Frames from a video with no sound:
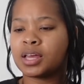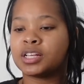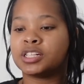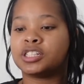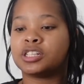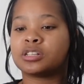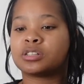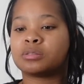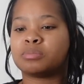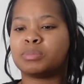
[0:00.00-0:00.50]

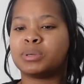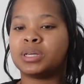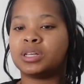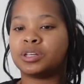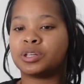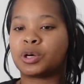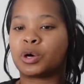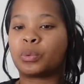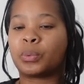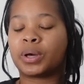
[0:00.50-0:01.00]
just me
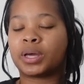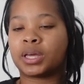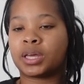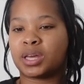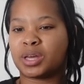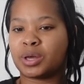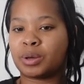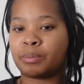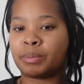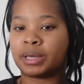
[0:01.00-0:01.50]
knowing
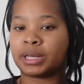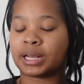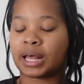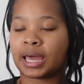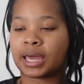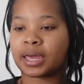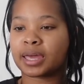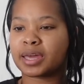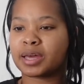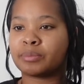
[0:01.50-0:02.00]
him and
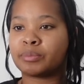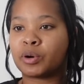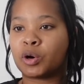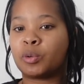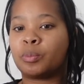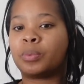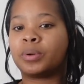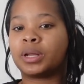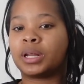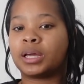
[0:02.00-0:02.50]
like him
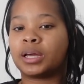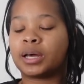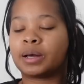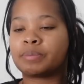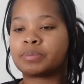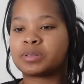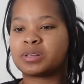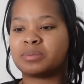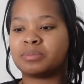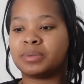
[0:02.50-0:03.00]
opening
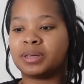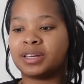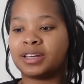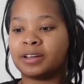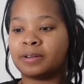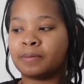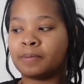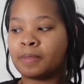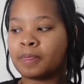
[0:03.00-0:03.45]
up to me,